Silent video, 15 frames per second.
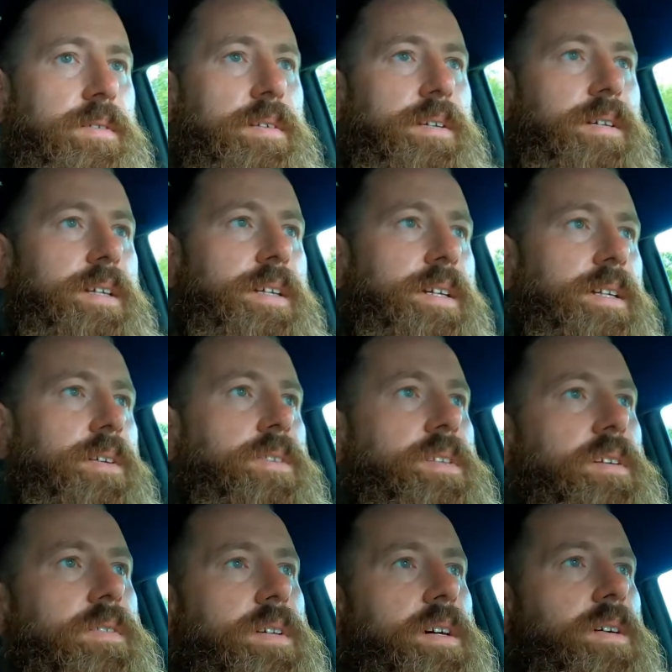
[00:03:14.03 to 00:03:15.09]
it close
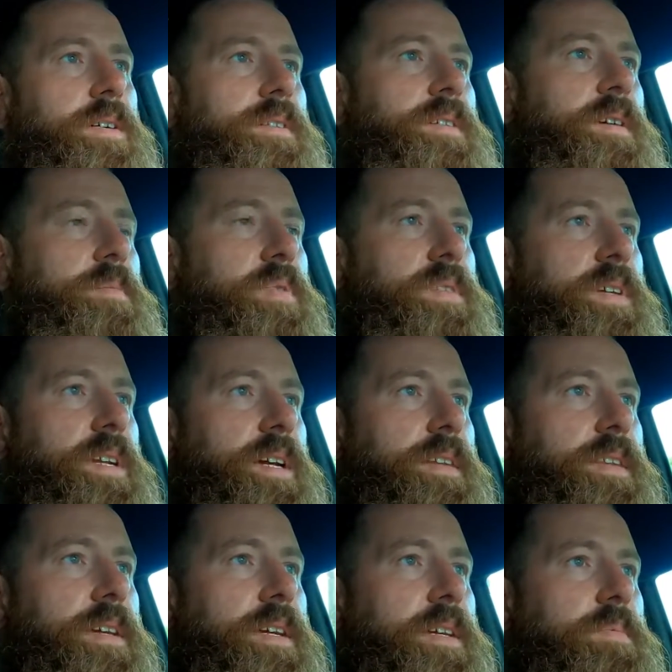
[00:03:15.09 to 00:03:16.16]
enough to call it a 10%, I
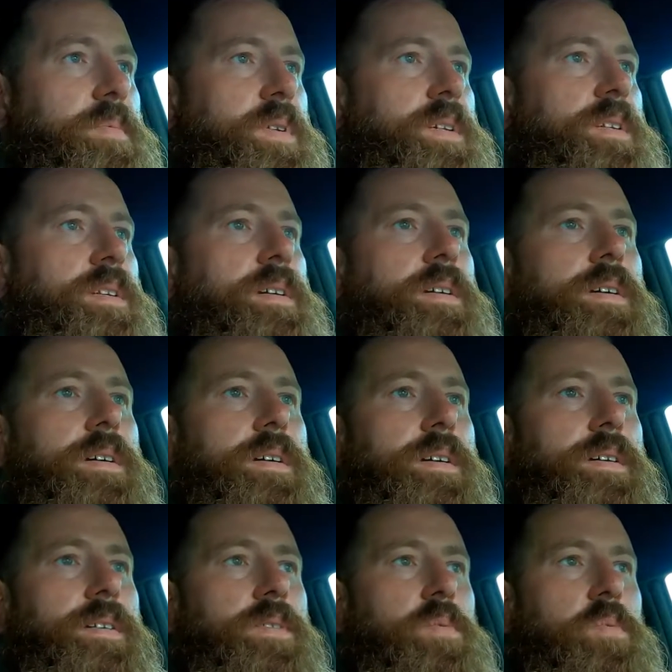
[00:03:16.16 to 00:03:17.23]
think, but
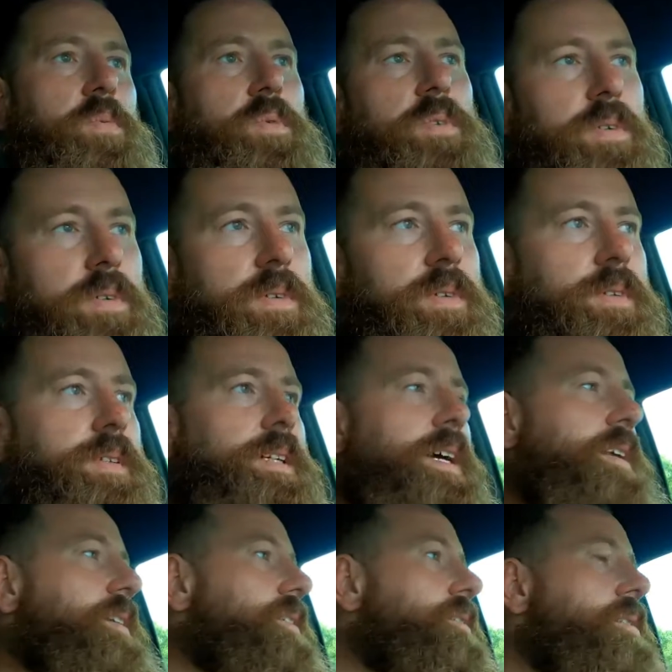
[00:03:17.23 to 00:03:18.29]

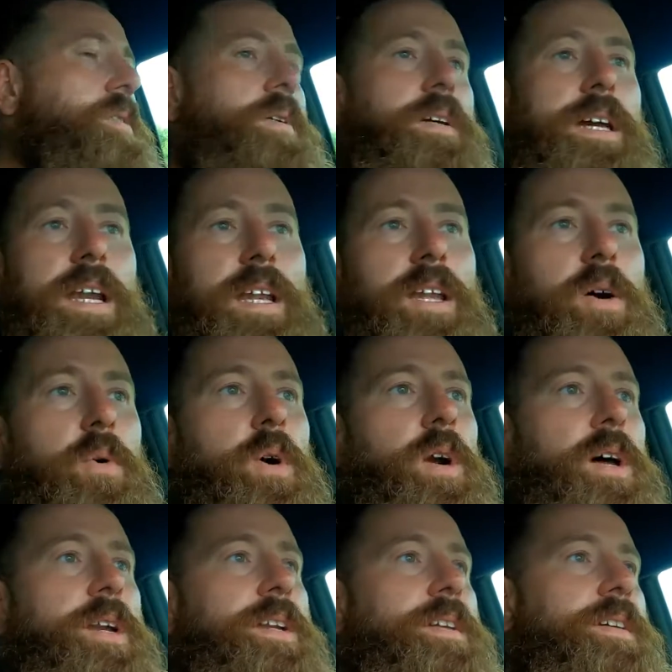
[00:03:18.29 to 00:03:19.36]
got a lower
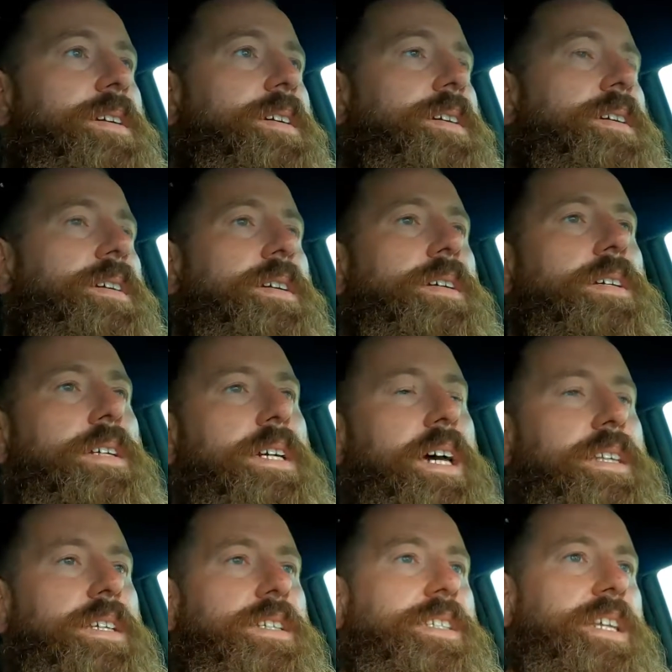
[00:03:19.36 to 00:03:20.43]
on it.
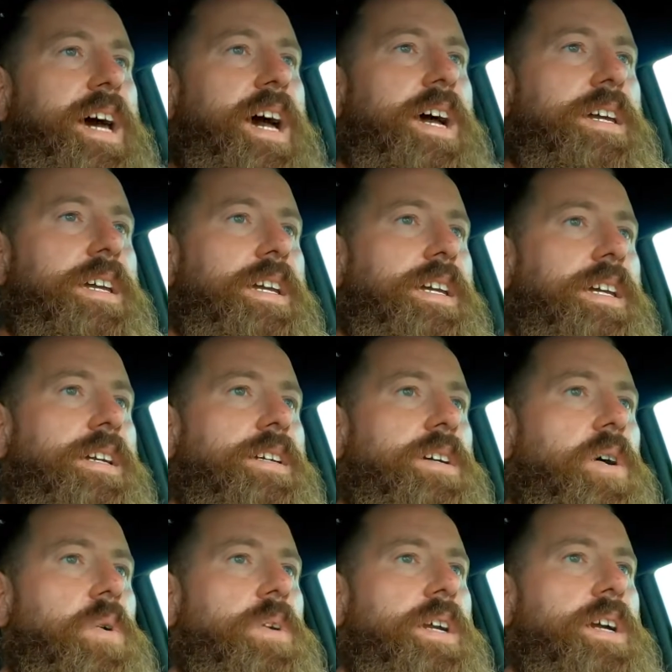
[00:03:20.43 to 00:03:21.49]
Got the stock
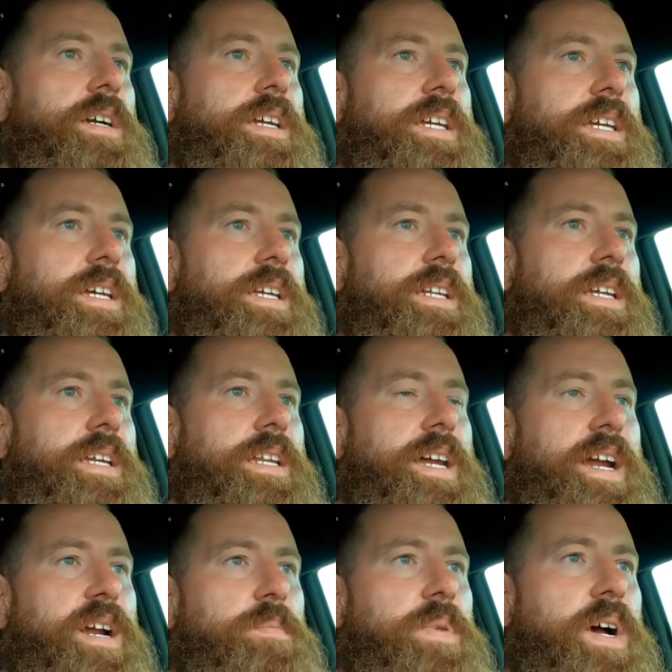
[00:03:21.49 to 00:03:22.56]
cold air kit and
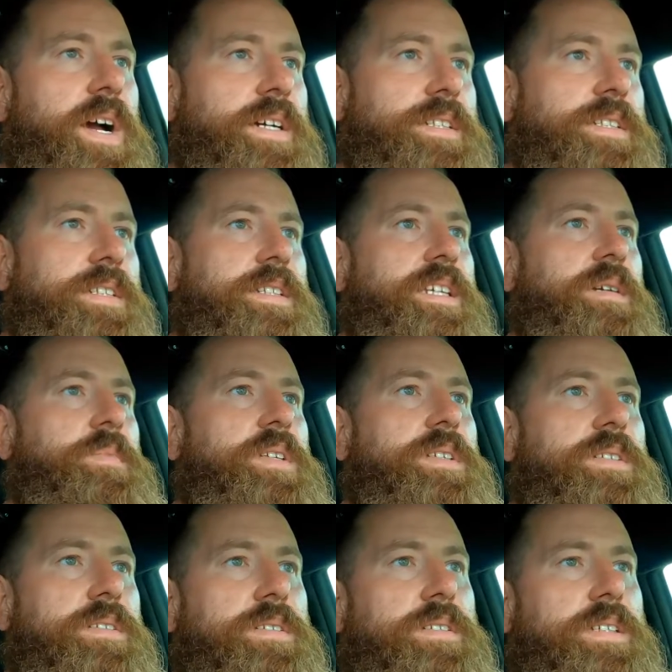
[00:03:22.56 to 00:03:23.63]
airbox. The
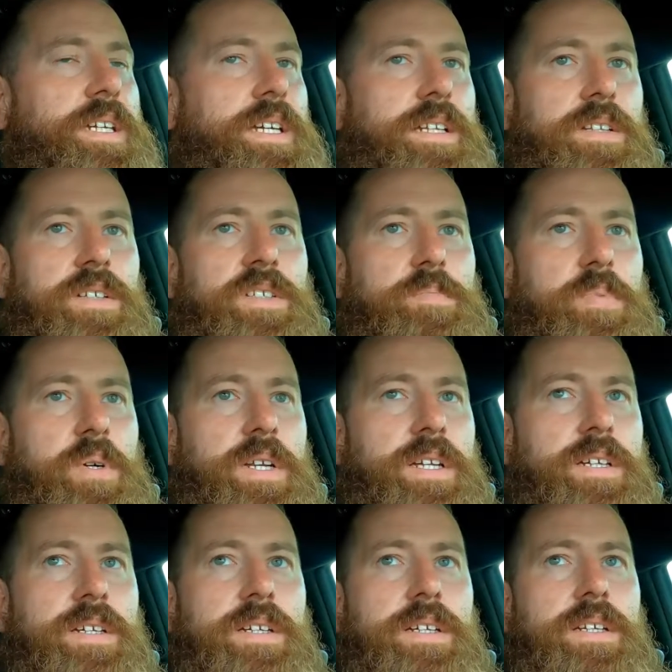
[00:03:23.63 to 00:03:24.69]
Demon kit looks pretty
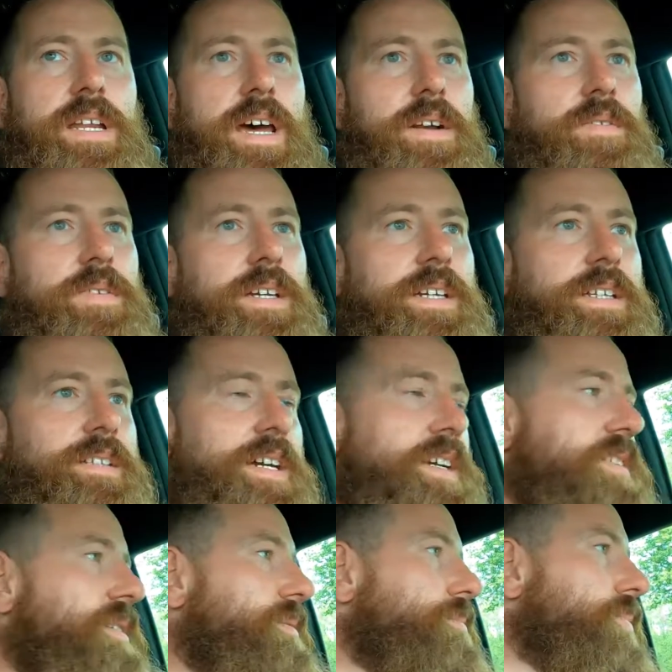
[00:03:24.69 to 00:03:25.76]
good. I don't think it's
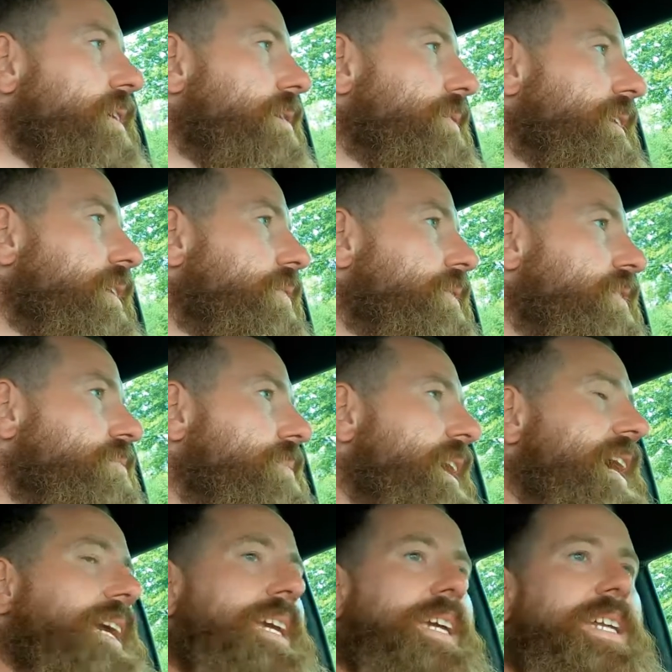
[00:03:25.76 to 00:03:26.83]
actually probably holding us
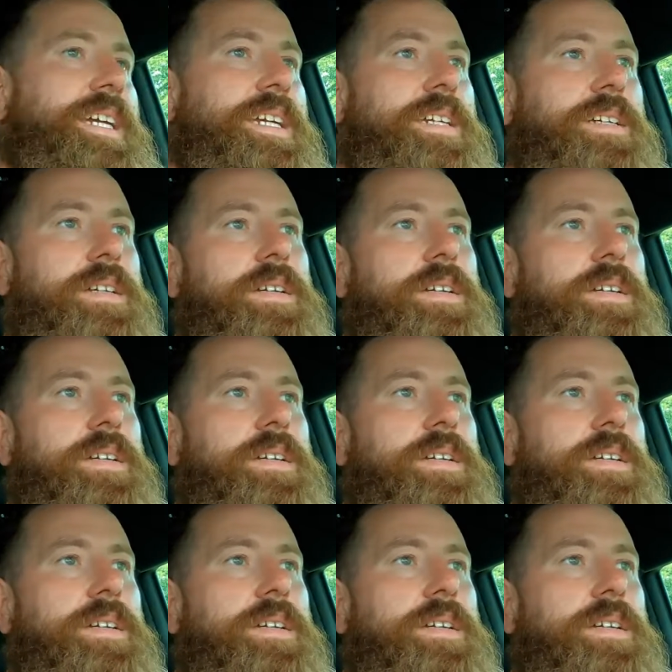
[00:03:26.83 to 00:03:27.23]
back any.